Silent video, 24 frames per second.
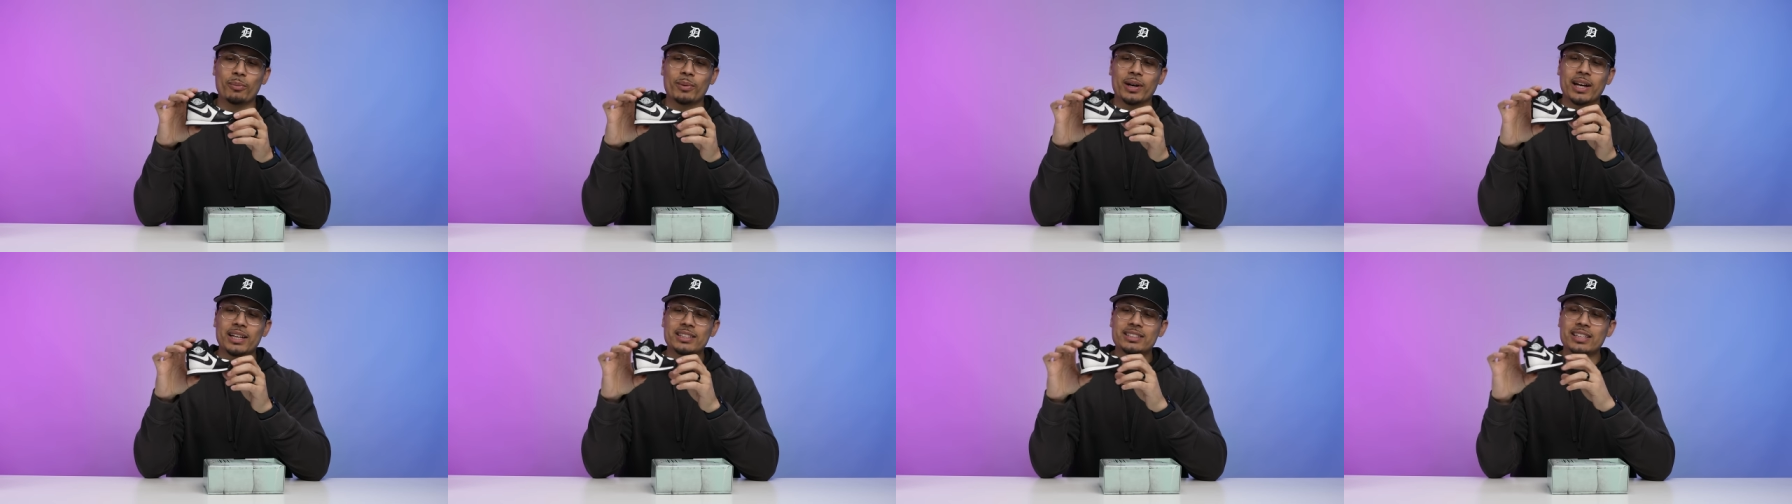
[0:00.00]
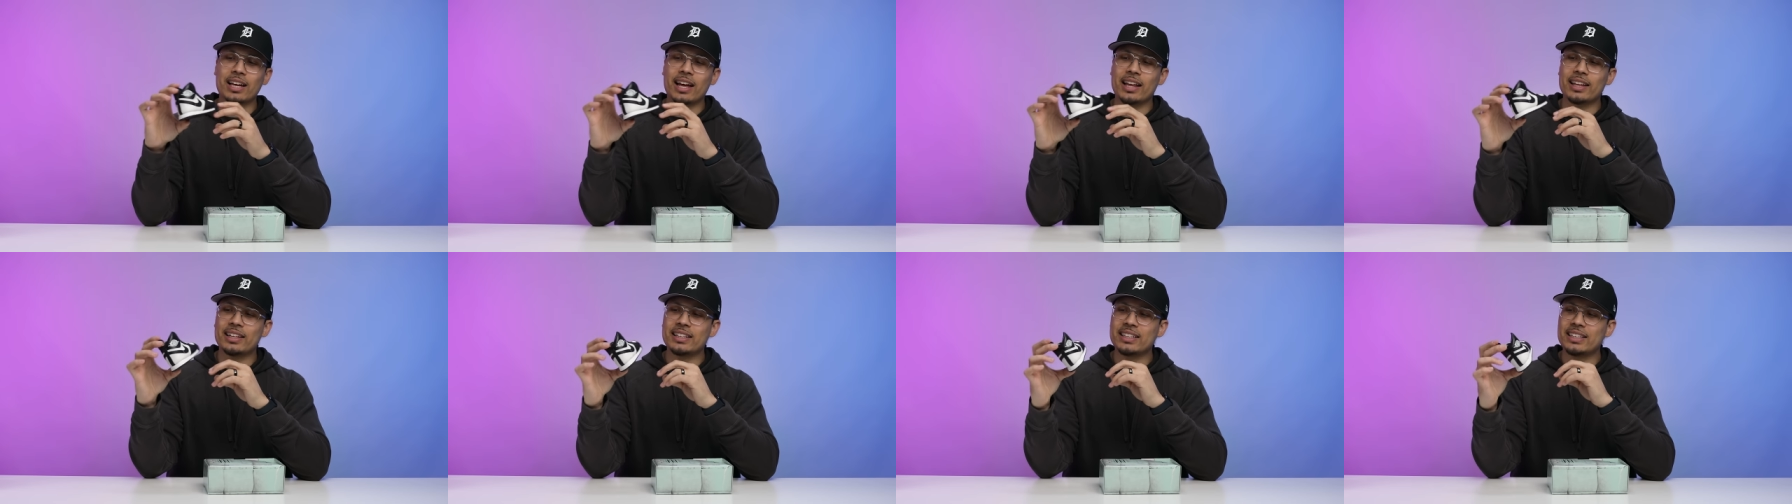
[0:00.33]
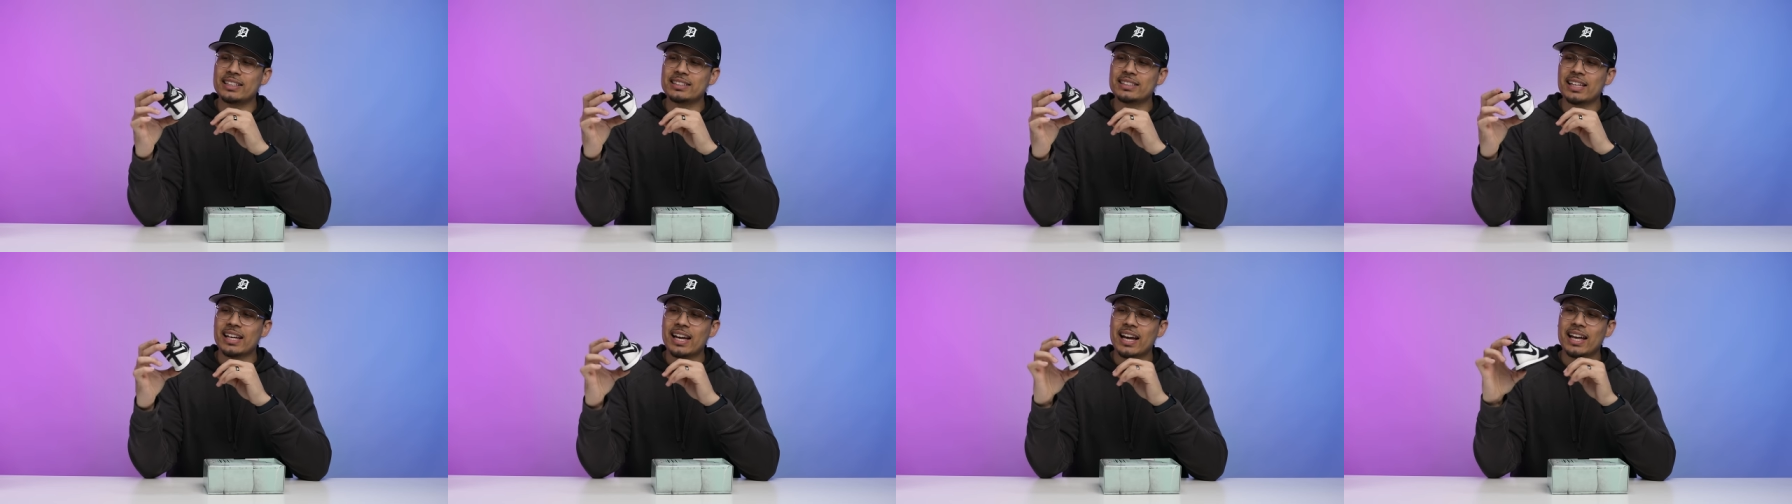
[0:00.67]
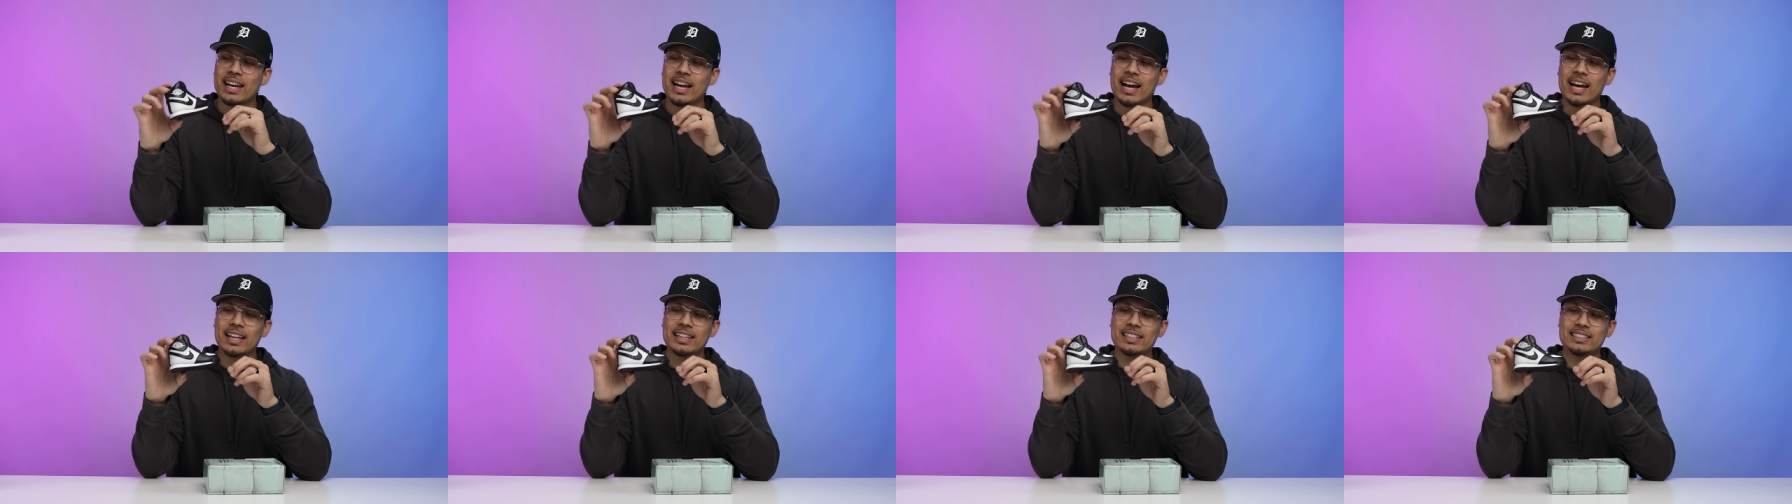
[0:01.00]
When I saw these
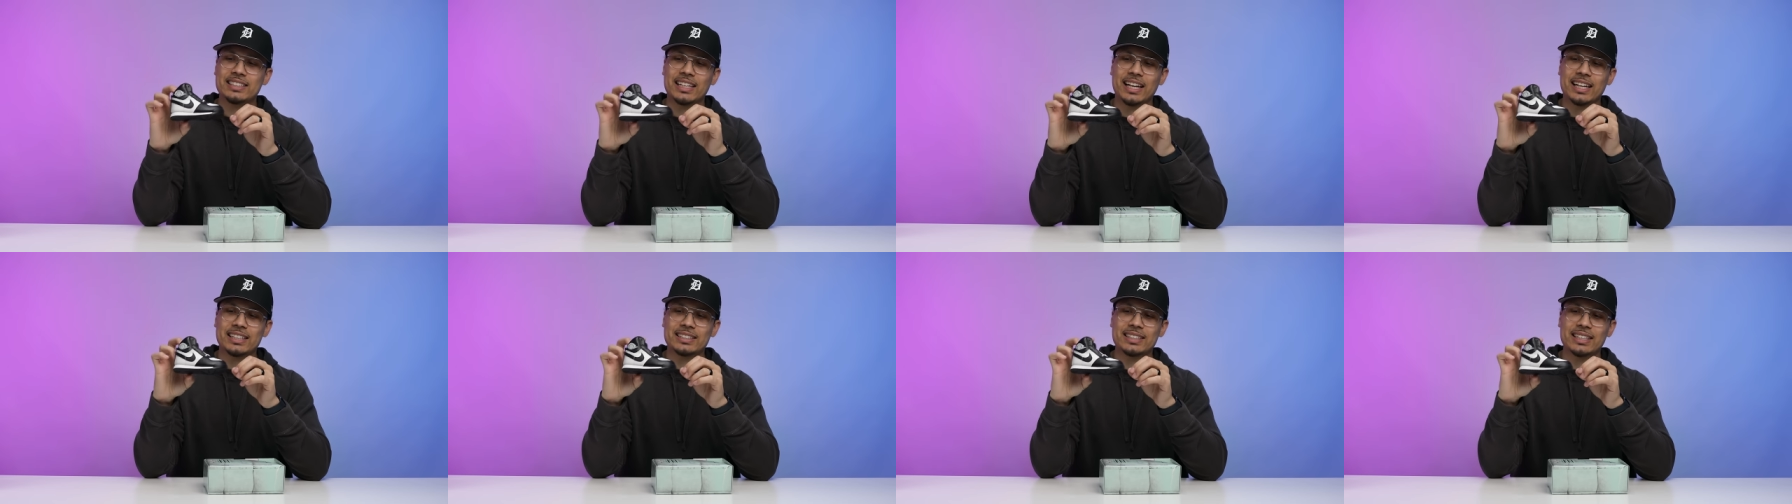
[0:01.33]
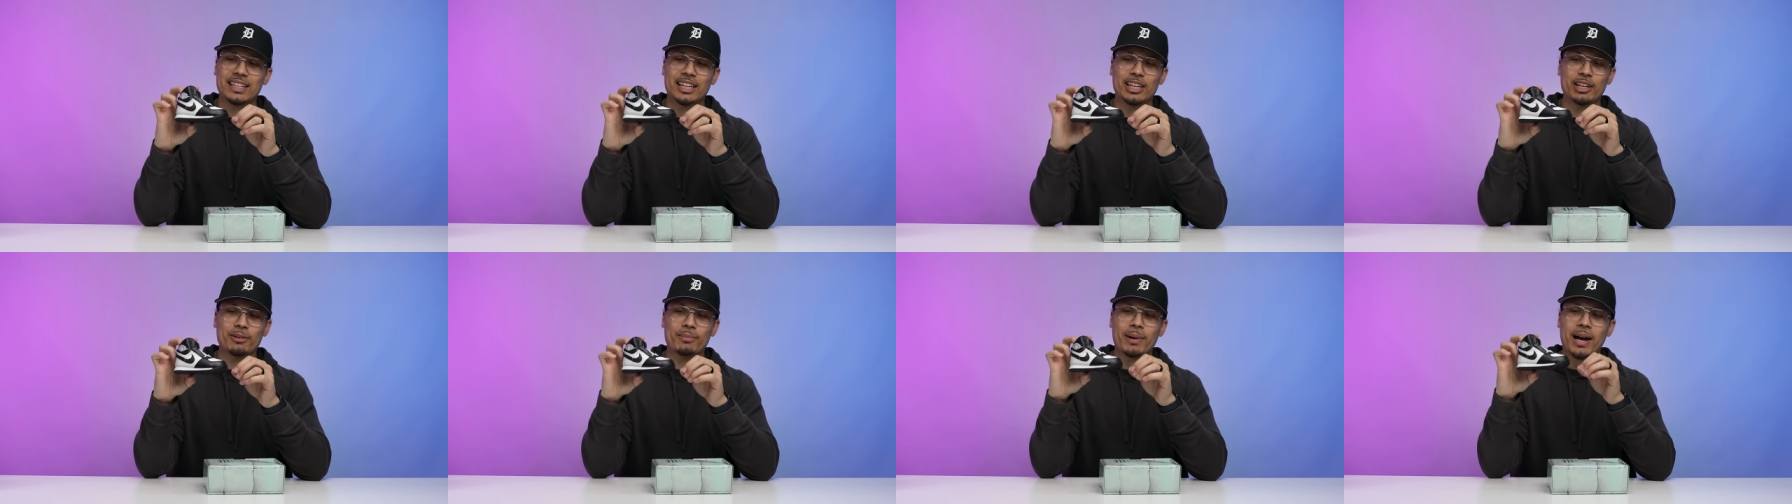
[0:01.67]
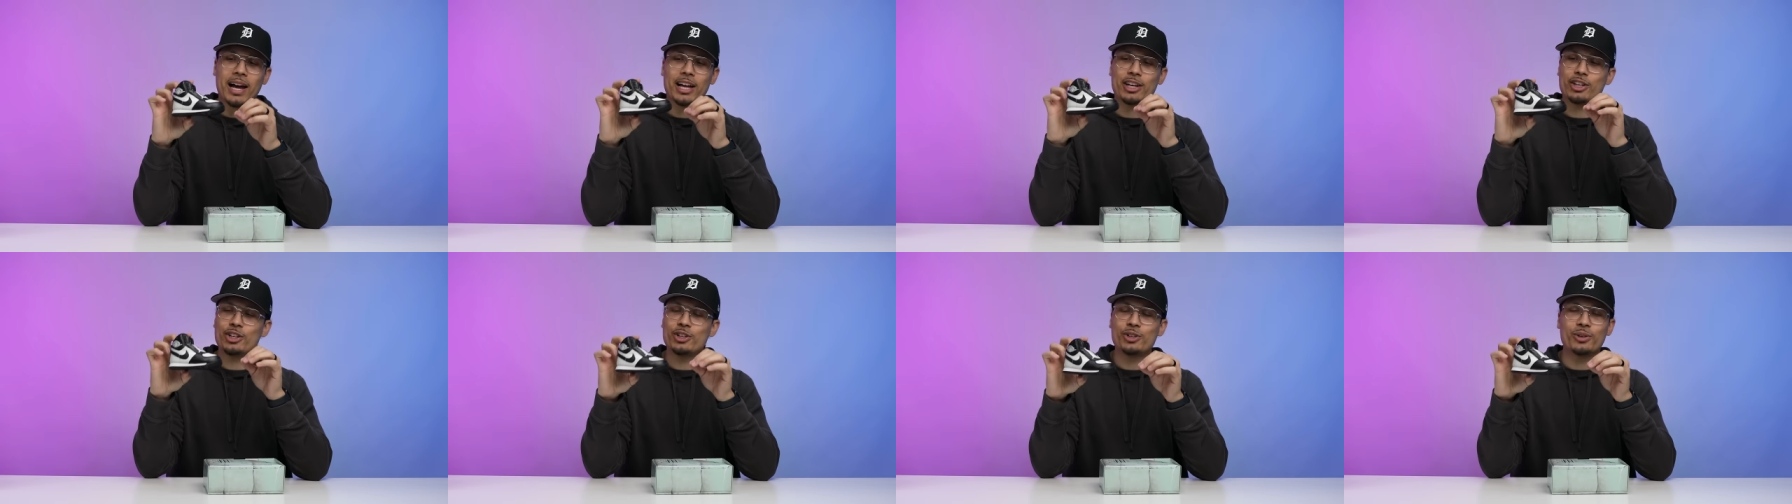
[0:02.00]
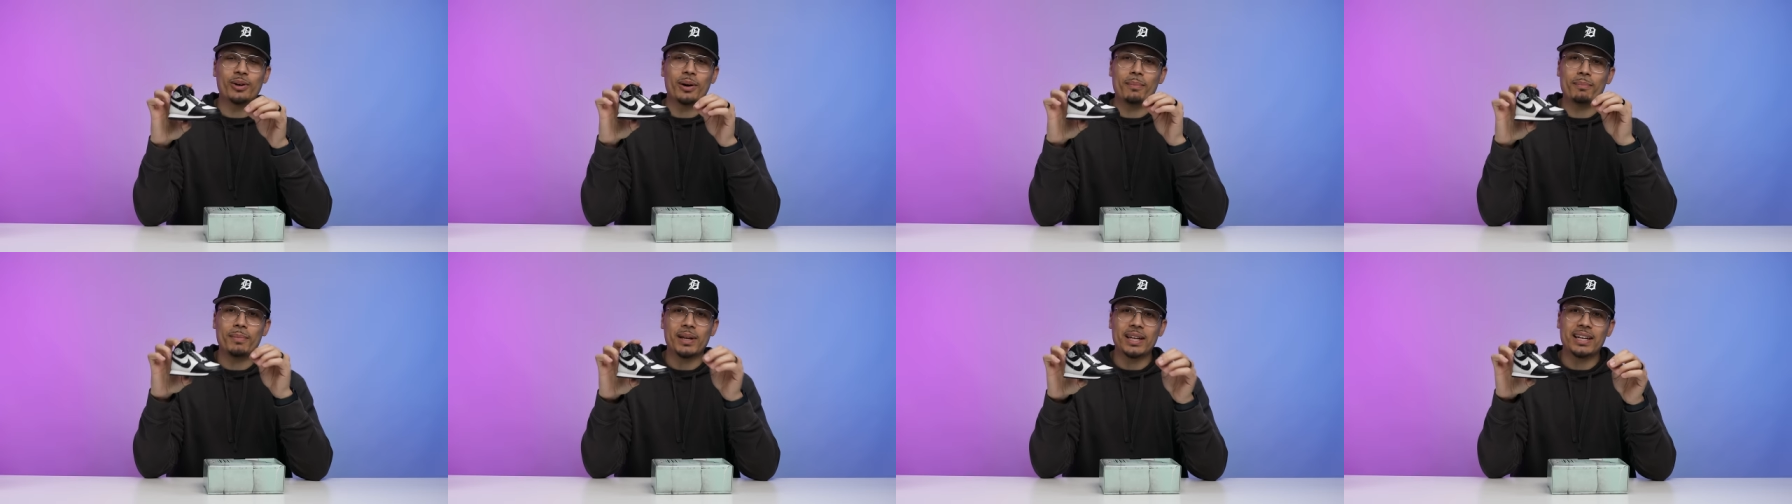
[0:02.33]
and I had the chance to get them, I
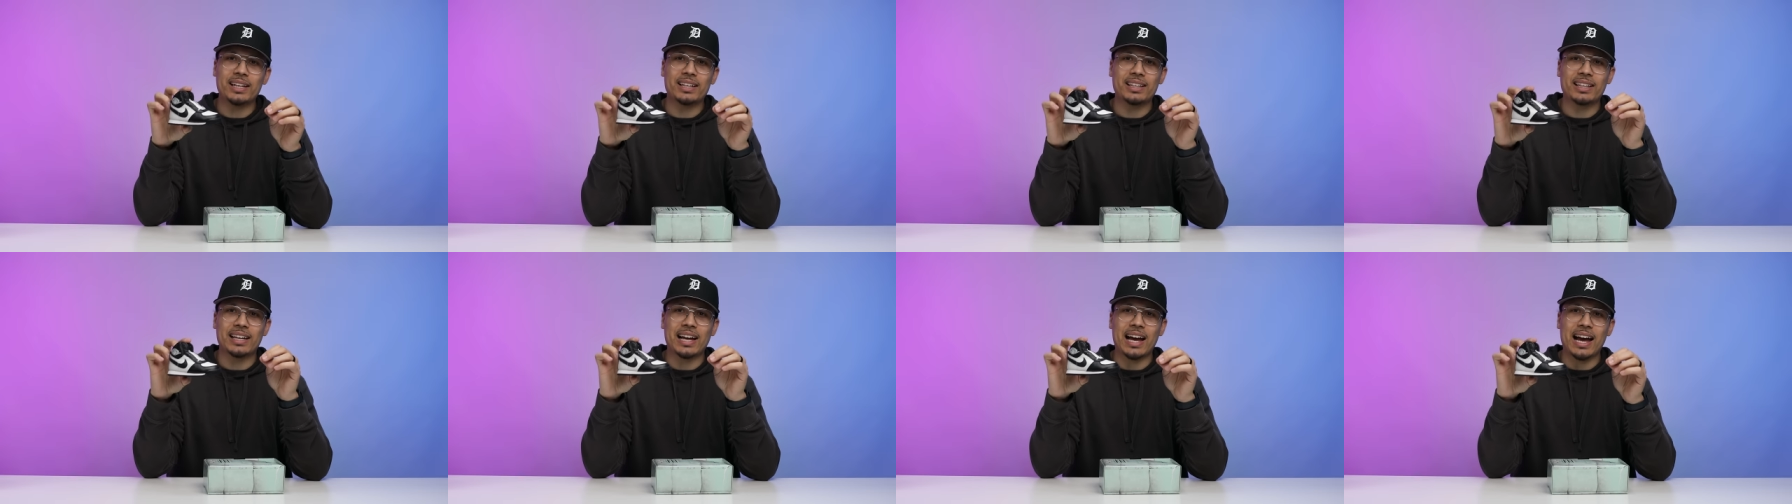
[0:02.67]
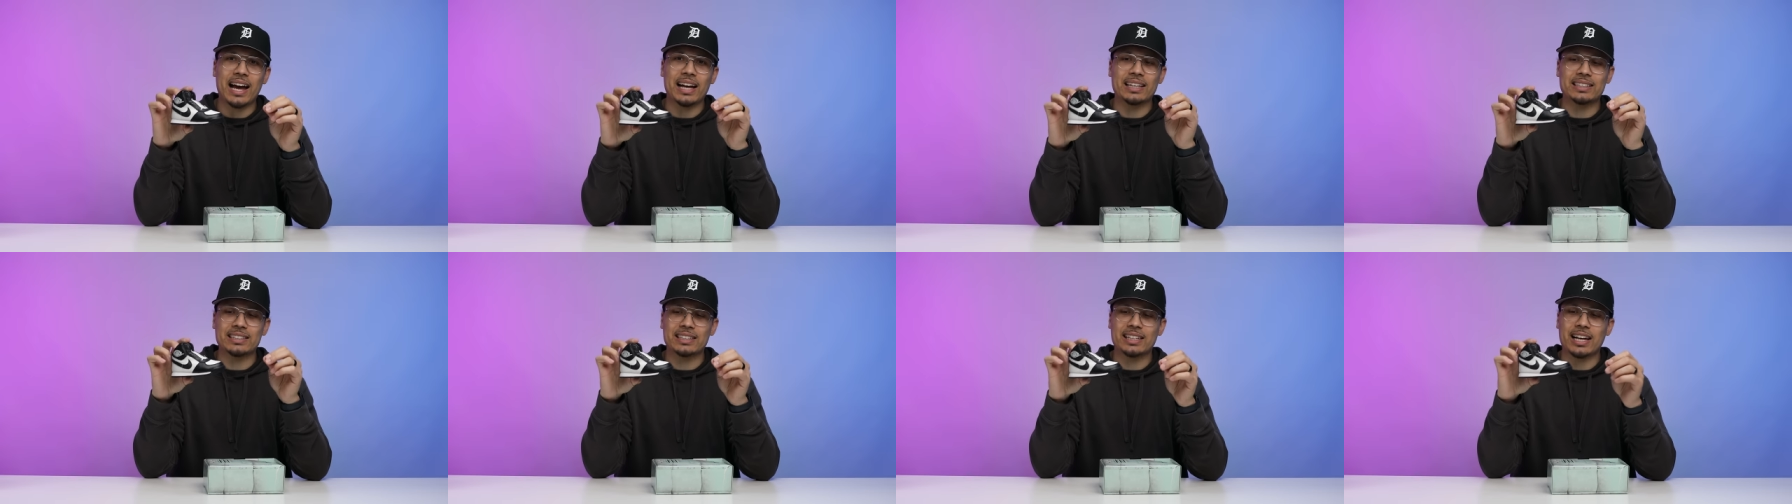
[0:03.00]
knew immediately I had